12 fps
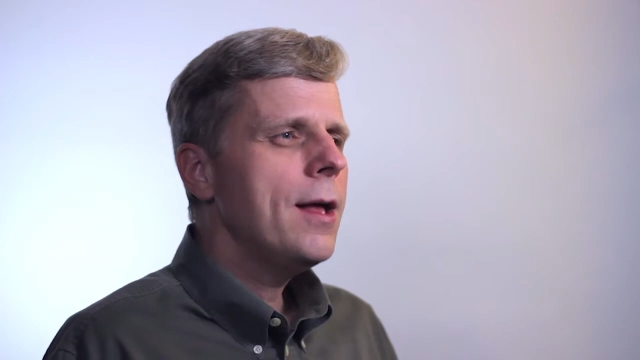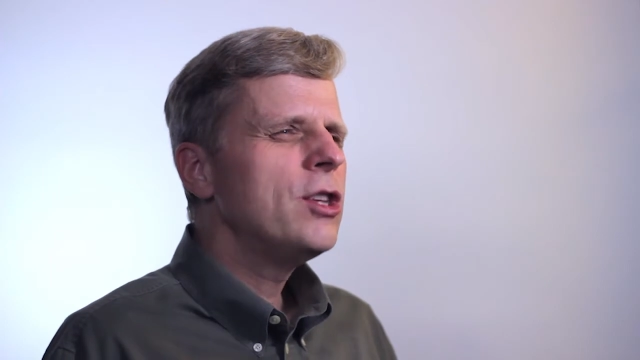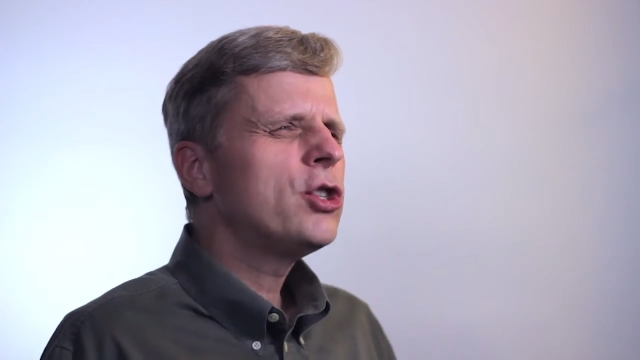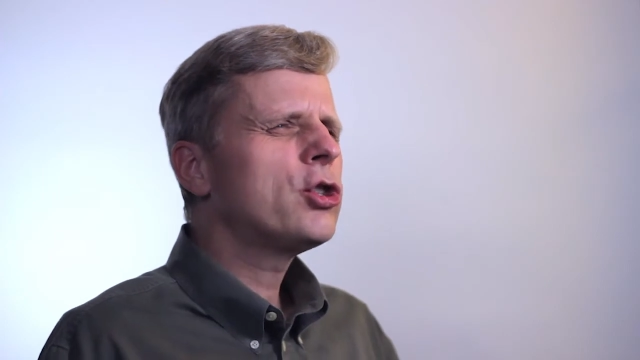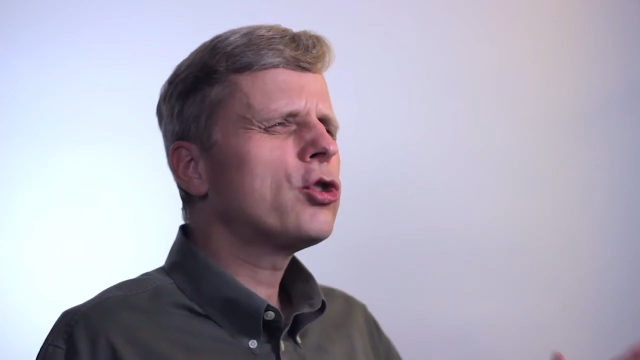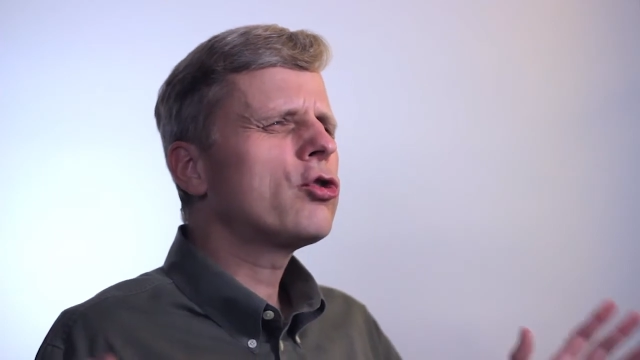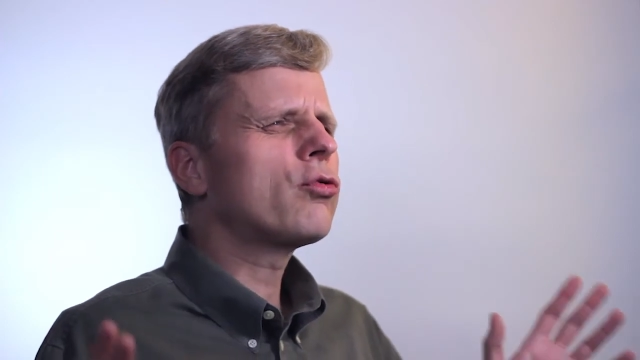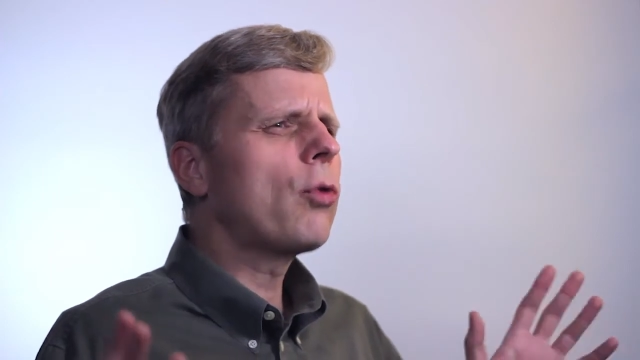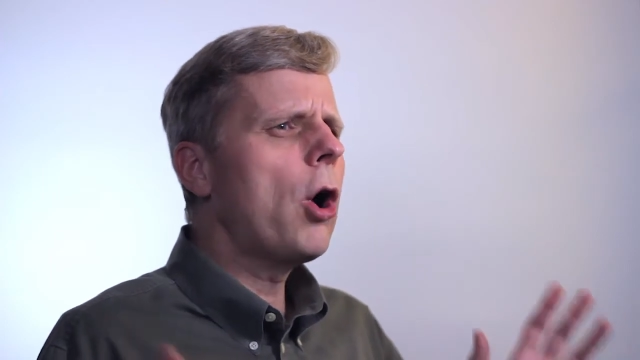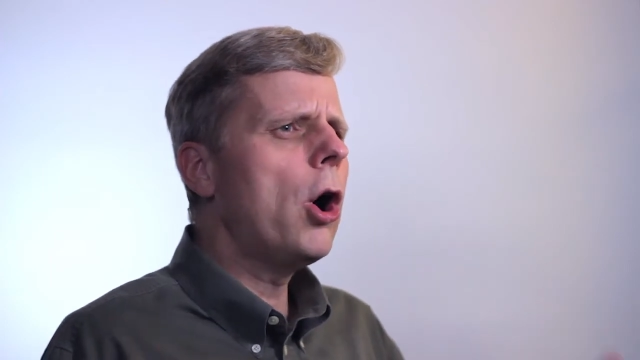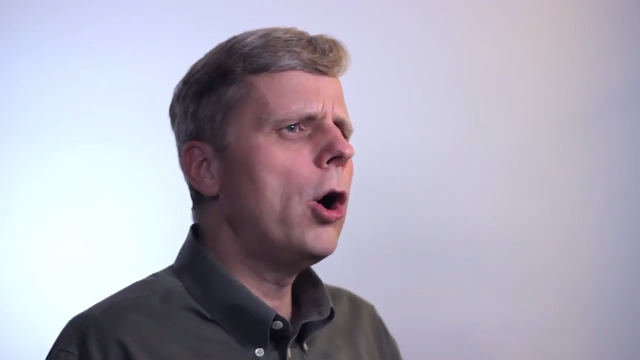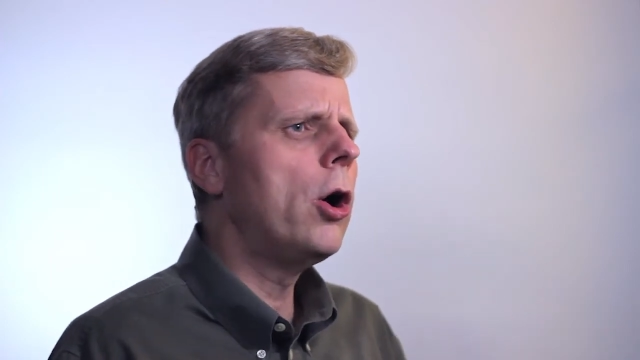
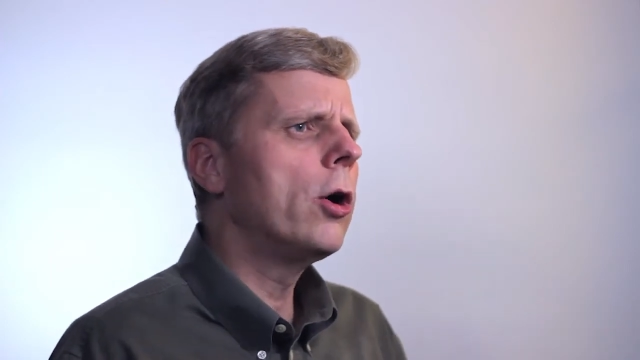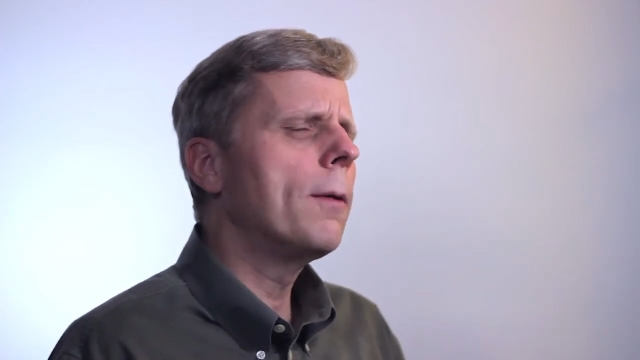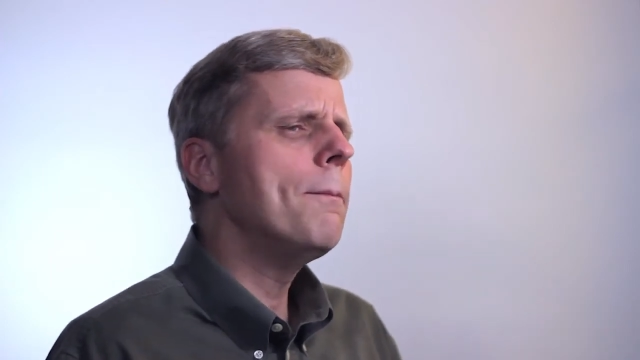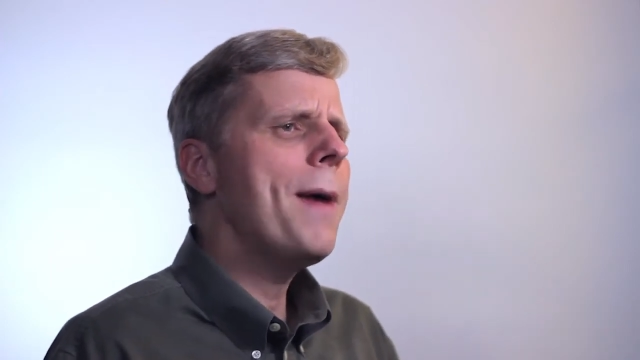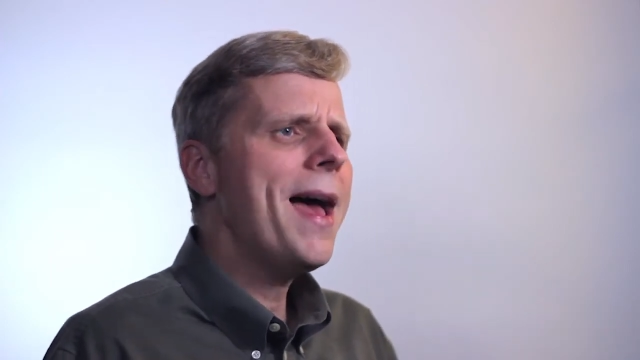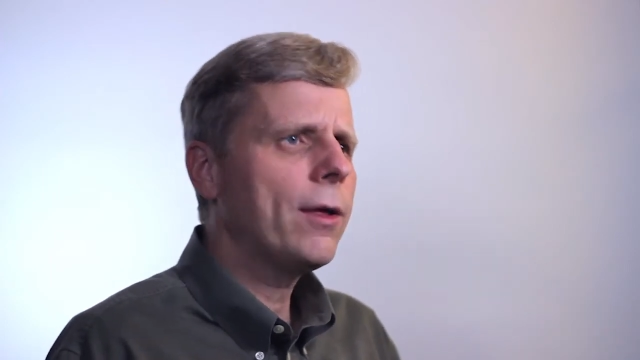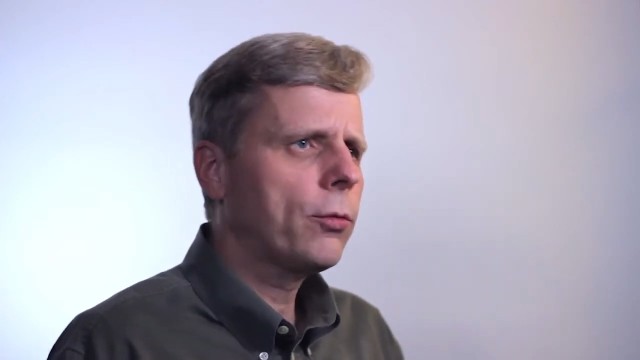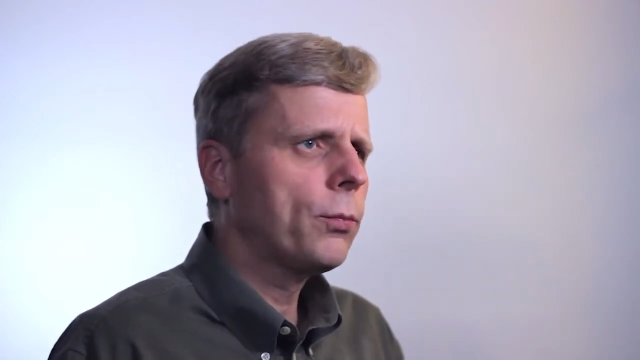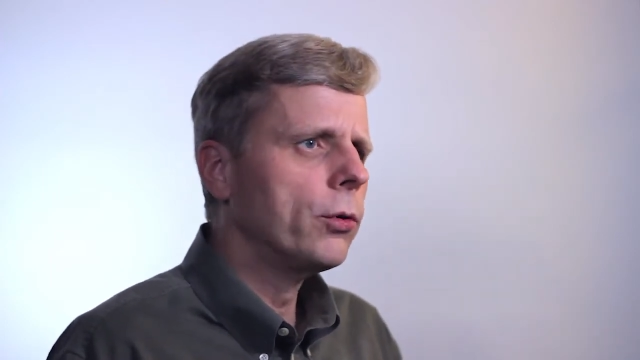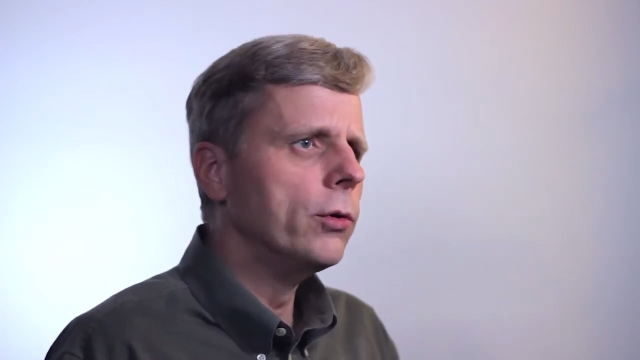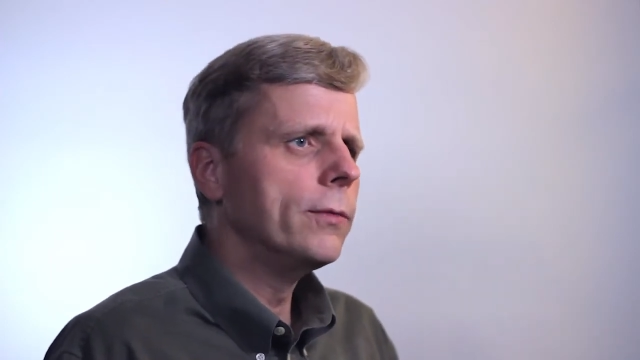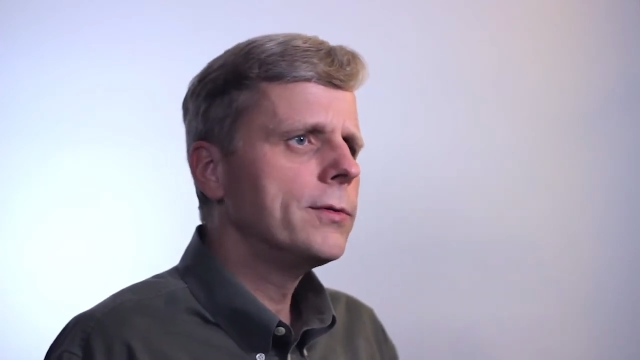strong math
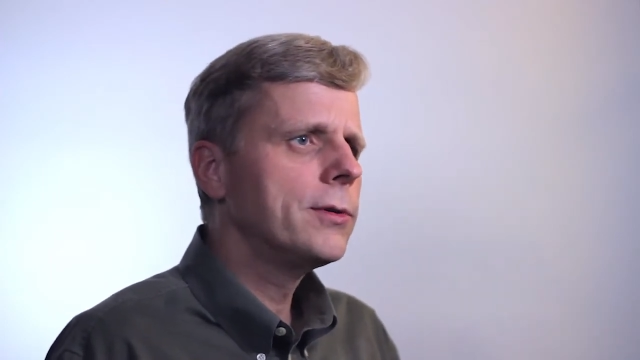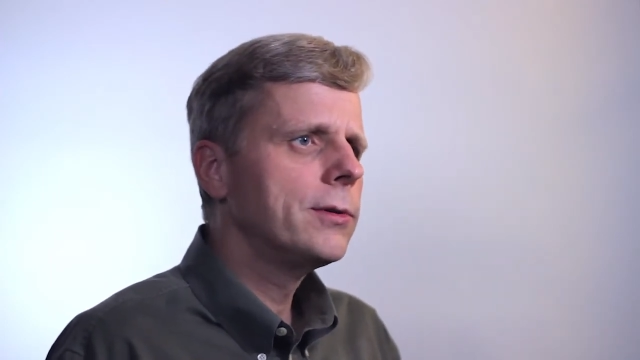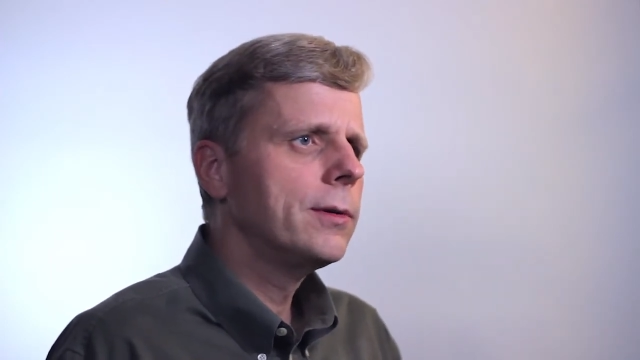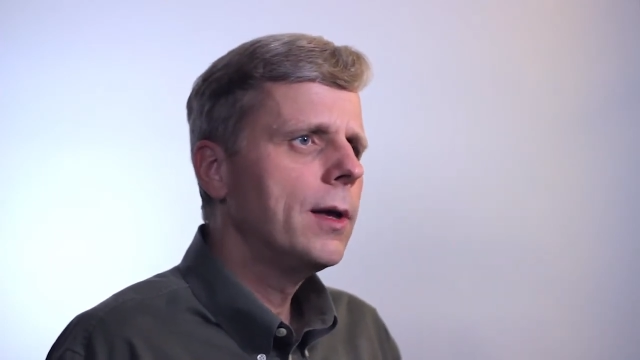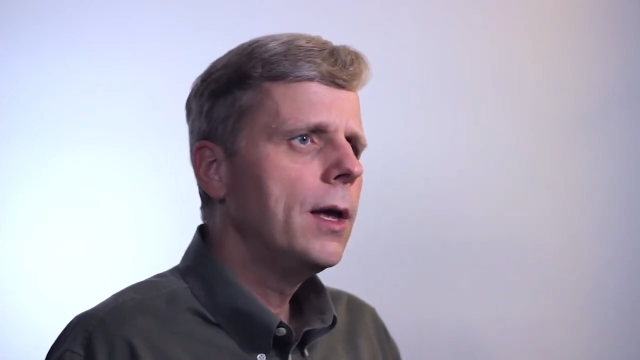proofs.